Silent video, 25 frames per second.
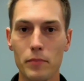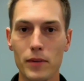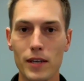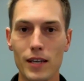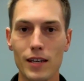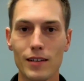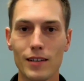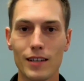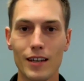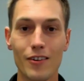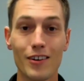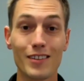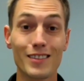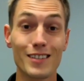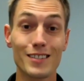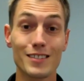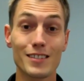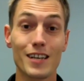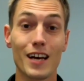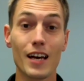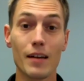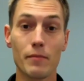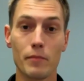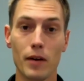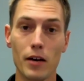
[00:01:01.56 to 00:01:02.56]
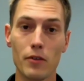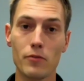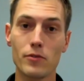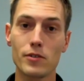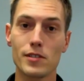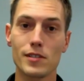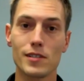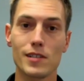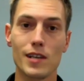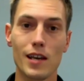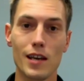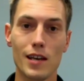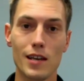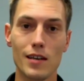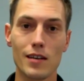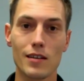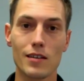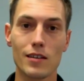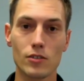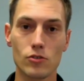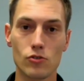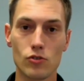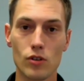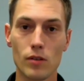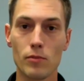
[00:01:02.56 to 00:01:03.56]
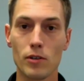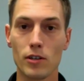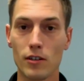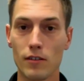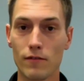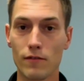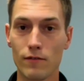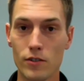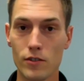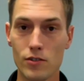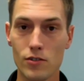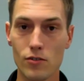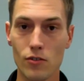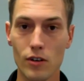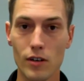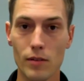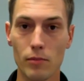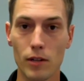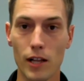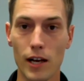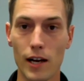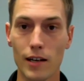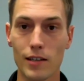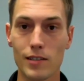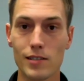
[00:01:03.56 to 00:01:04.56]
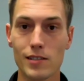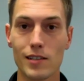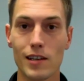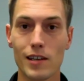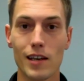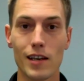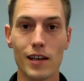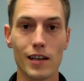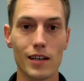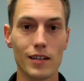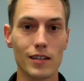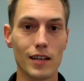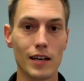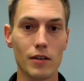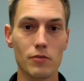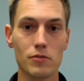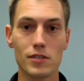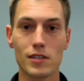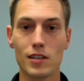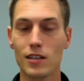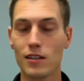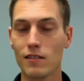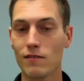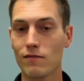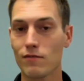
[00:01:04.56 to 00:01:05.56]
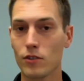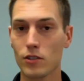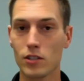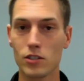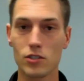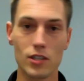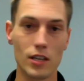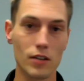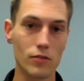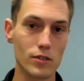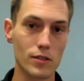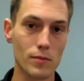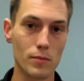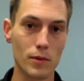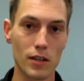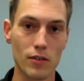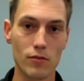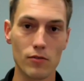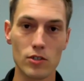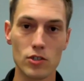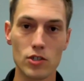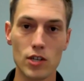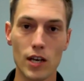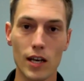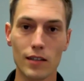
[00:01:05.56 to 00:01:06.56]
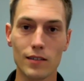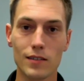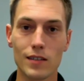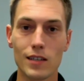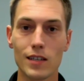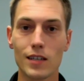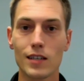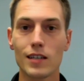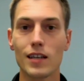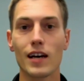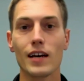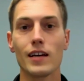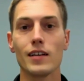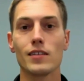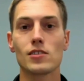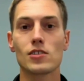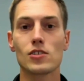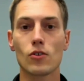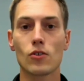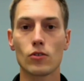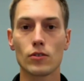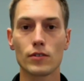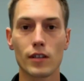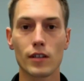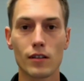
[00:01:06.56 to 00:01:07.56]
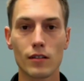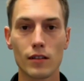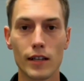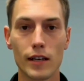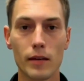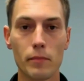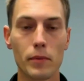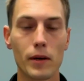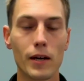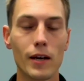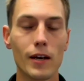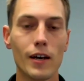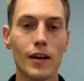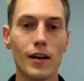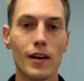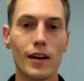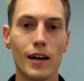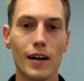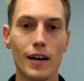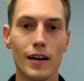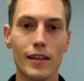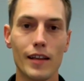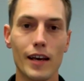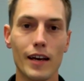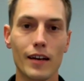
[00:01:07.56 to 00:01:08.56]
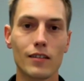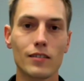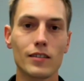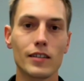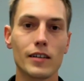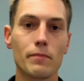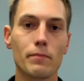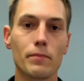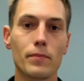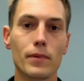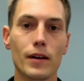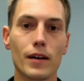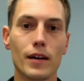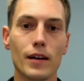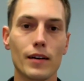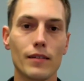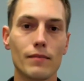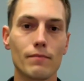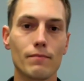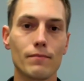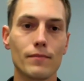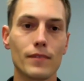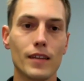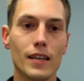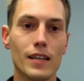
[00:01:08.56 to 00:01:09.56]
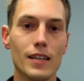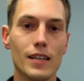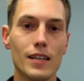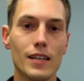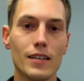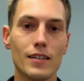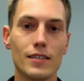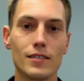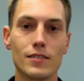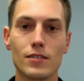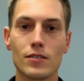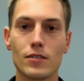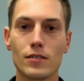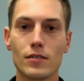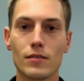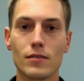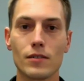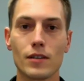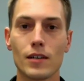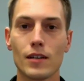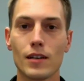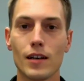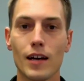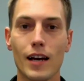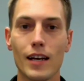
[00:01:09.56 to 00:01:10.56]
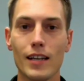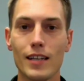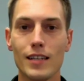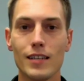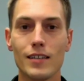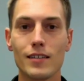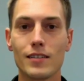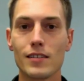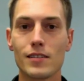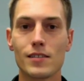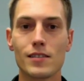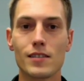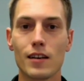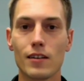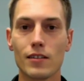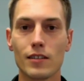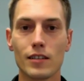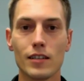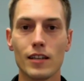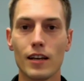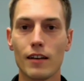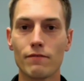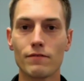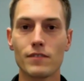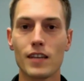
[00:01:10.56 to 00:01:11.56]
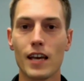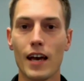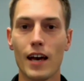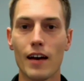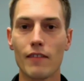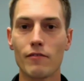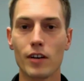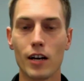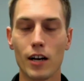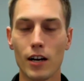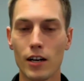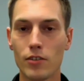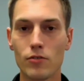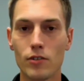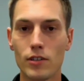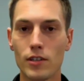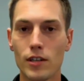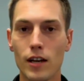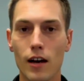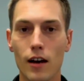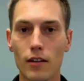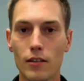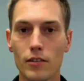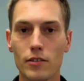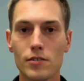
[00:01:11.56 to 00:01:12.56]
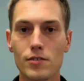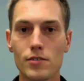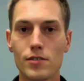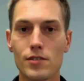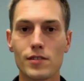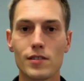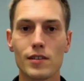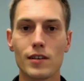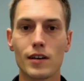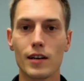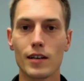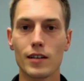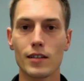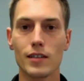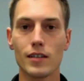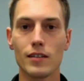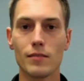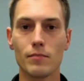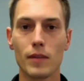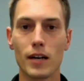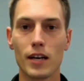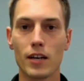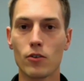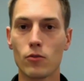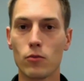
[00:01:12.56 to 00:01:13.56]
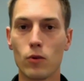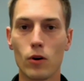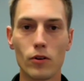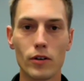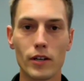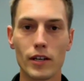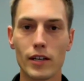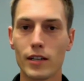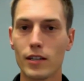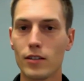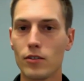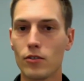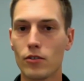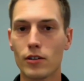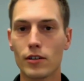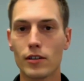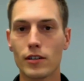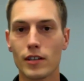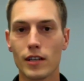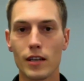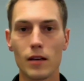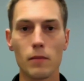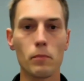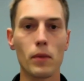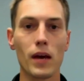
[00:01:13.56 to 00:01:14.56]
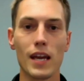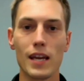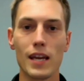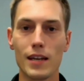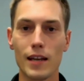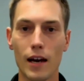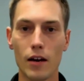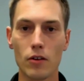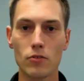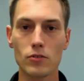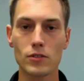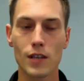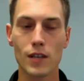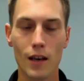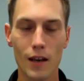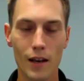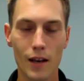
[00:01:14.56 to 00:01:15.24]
be? Now, at the time, I was a contributor for Storyblocks, and I was getting footage that was being rejected. I had sold a clip. That clip, I needed to sell enough to have $100 in my quota in order to get paid out,